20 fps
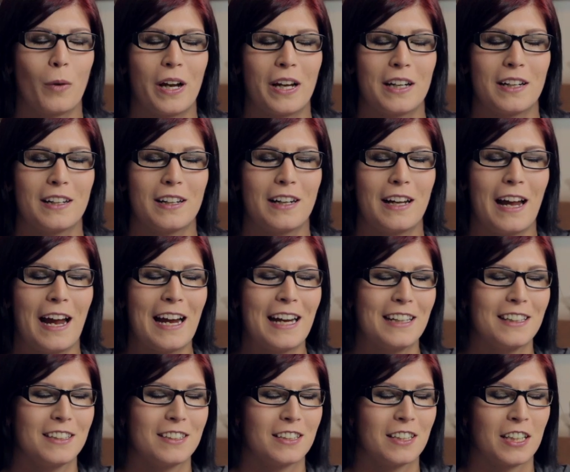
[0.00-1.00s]
Wait,
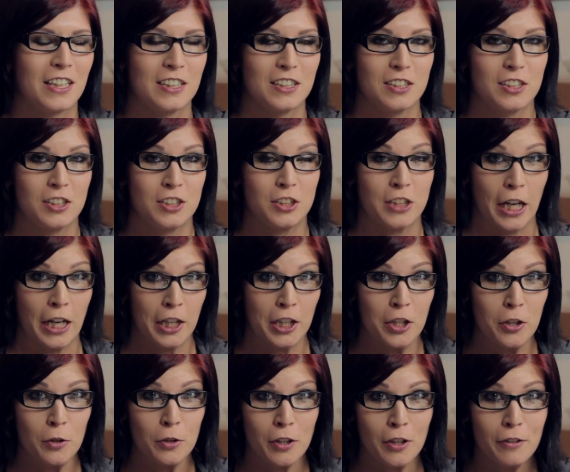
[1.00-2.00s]
eight
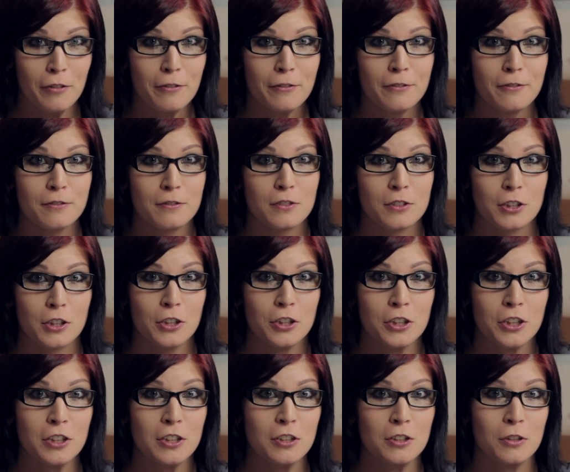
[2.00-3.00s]
consecutive?
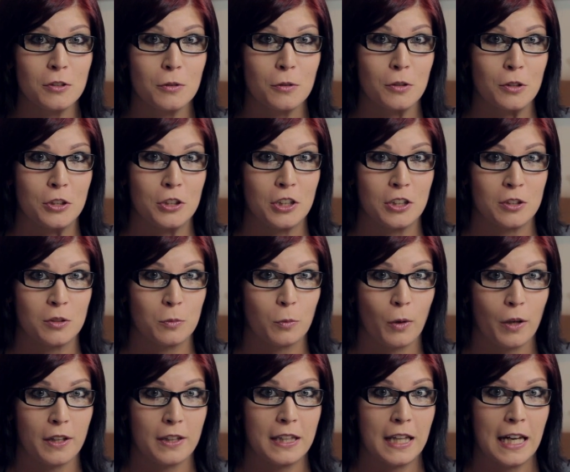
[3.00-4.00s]
searches or just
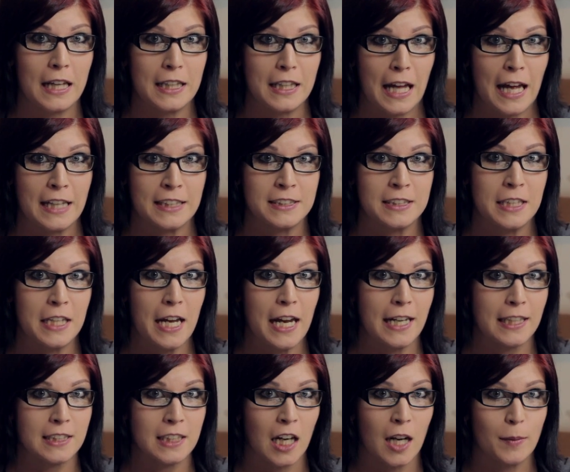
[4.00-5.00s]
one that lasted
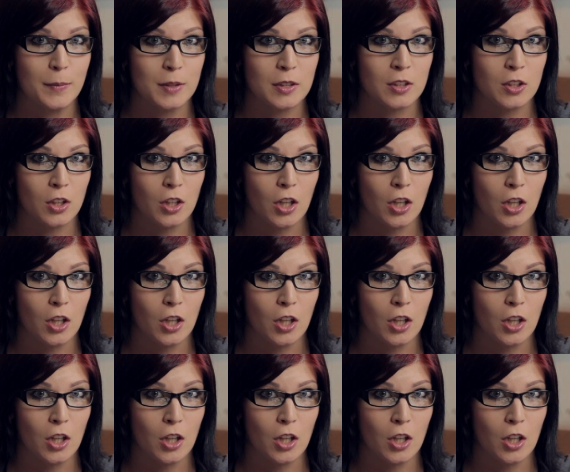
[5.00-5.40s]
eight times as